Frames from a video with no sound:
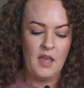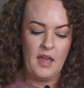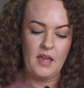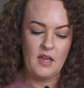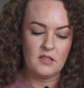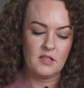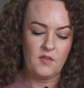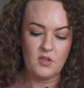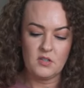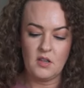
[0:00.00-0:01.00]
And
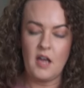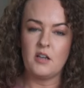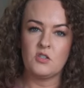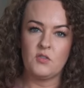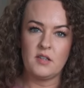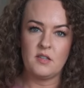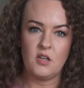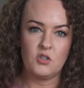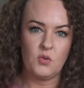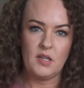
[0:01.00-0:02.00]
if there's a lot of stress
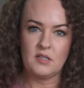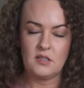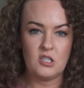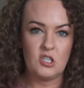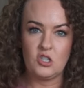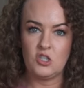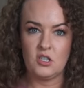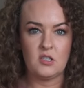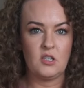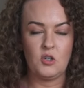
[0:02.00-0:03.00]
on joints, this is
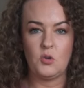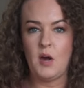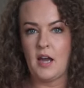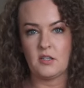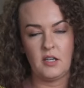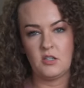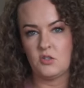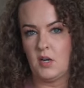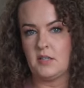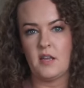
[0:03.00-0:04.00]
just gonna crack like
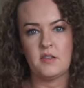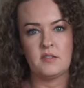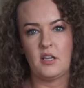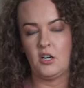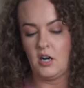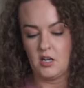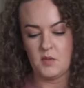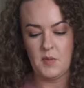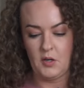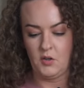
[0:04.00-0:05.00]
straight down the center or the
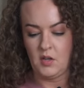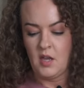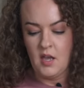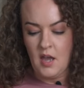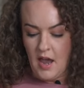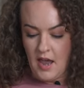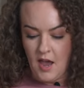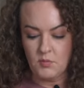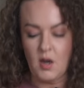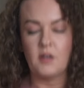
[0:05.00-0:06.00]
middle. I
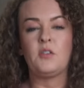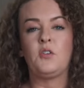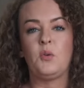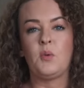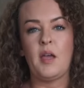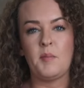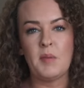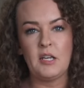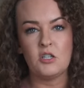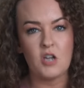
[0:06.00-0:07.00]
have walked into
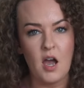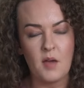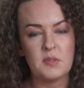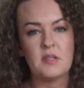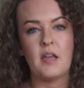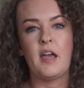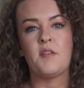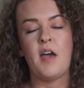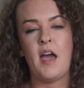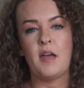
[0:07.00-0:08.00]
many jobs that
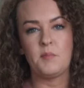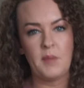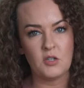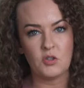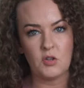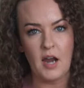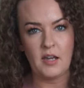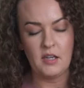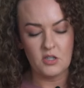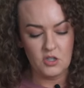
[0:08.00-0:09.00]
have had major
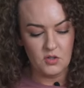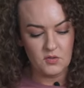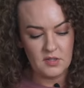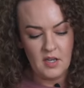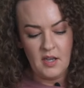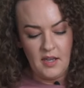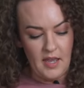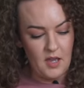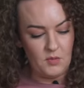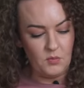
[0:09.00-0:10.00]
cracking issues.
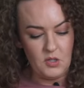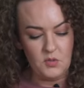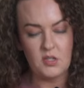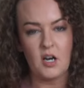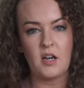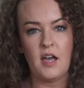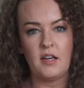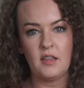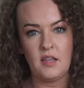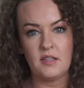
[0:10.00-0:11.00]
And when you start
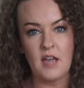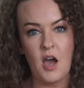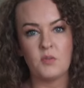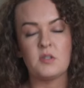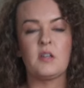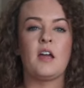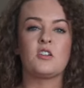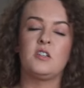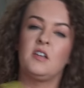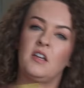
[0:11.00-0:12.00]
cutting things out and
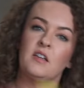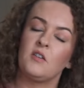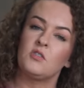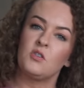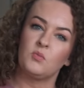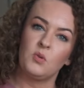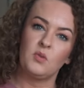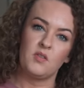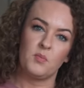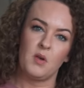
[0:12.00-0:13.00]
actually getting down to the root
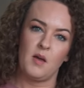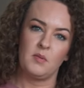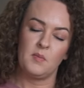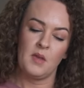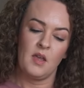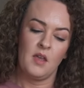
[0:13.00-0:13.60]
of the problem,